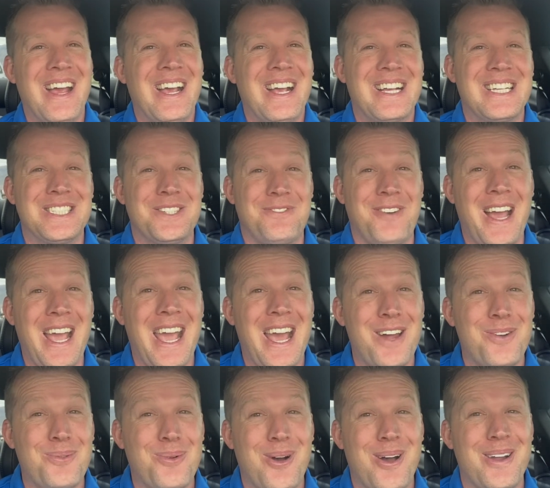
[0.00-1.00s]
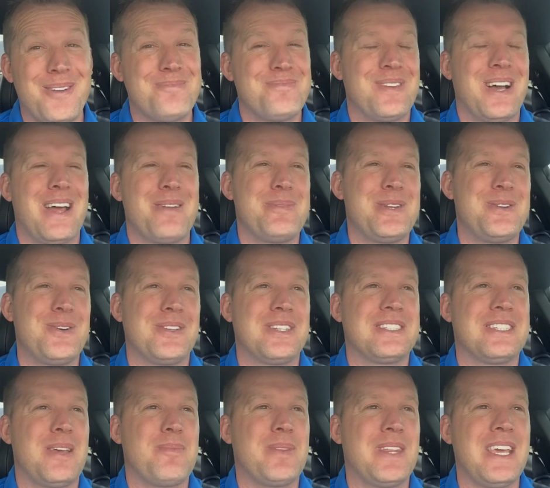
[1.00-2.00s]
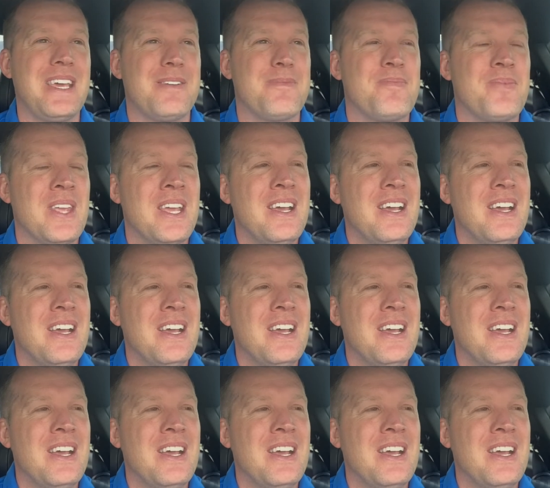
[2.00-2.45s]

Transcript: Because if I had one, I'd be doing the same thing.